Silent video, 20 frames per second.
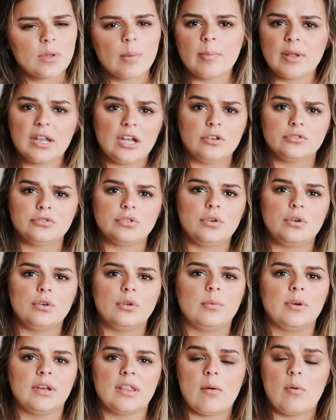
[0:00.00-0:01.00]
but I also don't
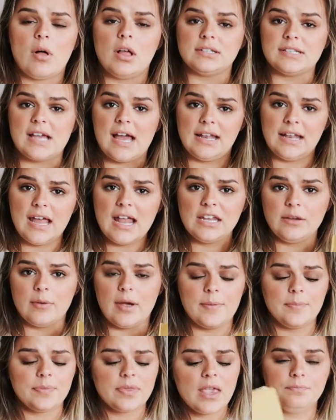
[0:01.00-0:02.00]
know where that wallet's at.
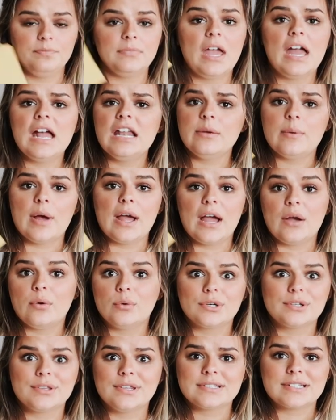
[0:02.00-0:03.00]
Anyway, Anyway, I
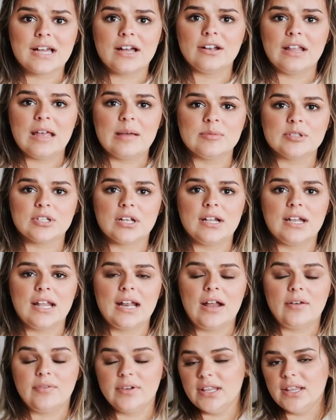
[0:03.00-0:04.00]
ordered this guy on Amazon
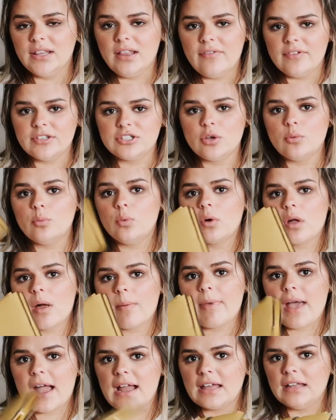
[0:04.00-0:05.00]
and I really love it. So we'll
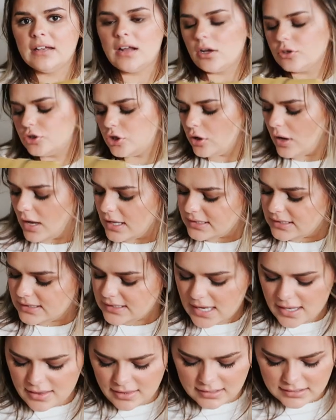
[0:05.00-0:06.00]
come back and I'll show you guys
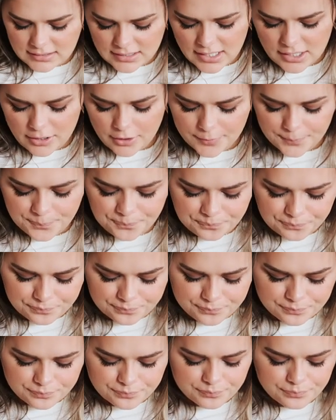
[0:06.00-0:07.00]
inside this later.
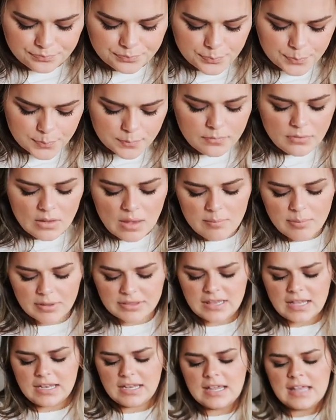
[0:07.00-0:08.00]

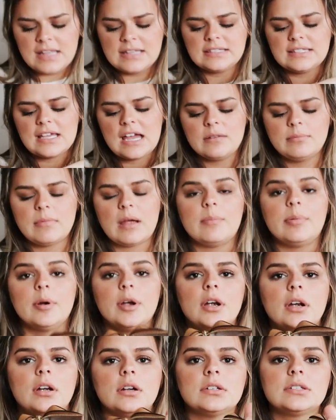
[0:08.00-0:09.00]
But then inside my
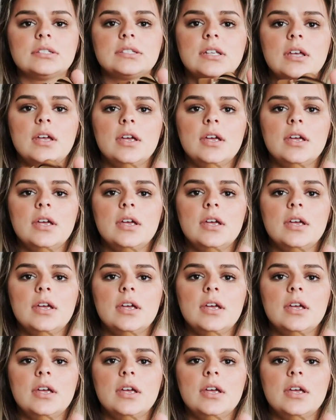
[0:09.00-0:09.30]
purse,